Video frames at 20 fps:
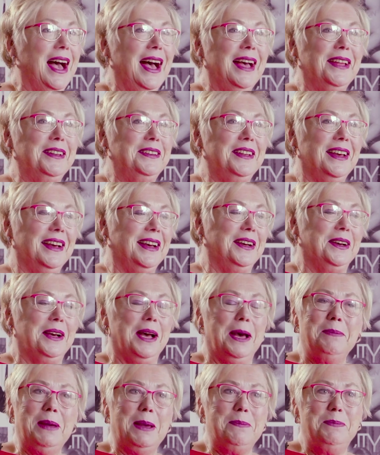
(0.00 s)

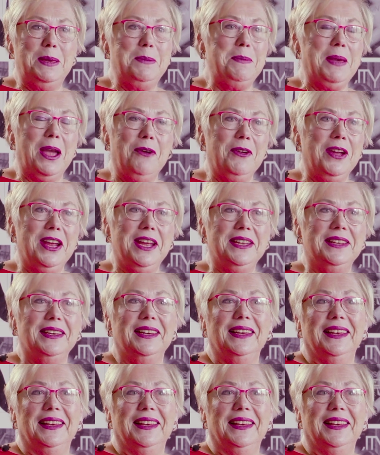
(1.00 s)
my Be Married